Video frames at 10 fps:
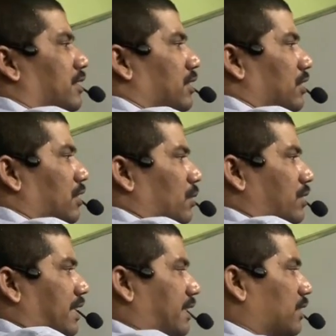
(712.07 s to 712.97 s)
Now
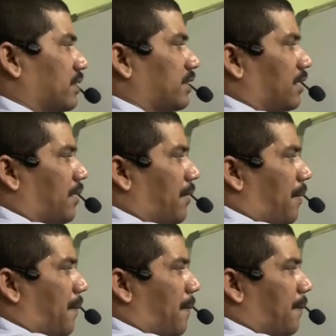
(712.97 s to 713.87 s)
check it.
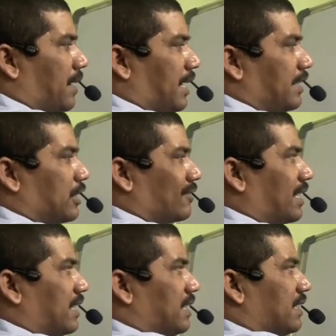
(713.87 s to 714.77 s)
9 into
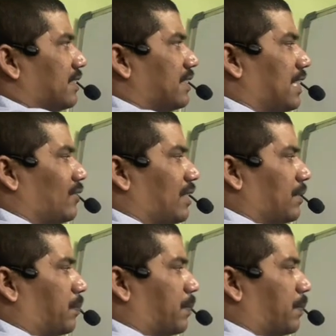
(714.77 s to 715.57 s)
y, 9y.